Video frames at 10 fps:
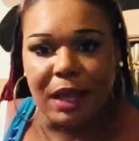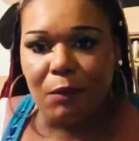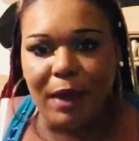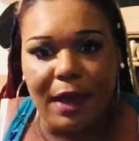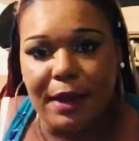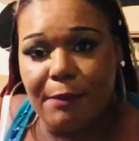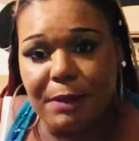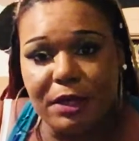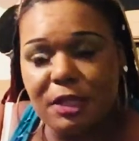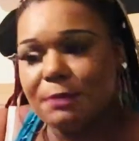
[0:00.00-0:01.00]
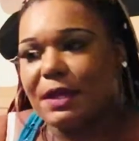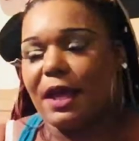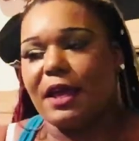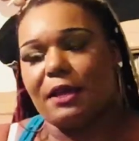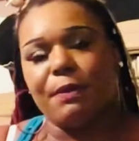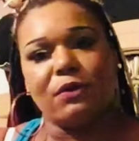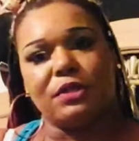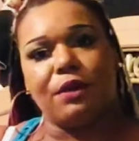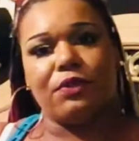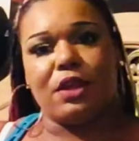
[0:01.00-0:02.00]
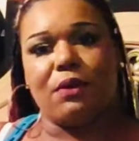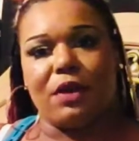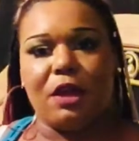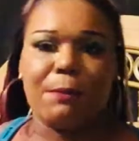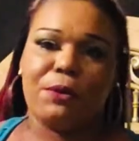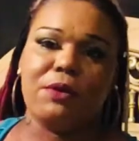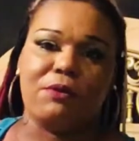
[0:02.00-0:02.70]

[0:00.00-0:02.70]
I wild out my husband, but I ain't got to post everything on camera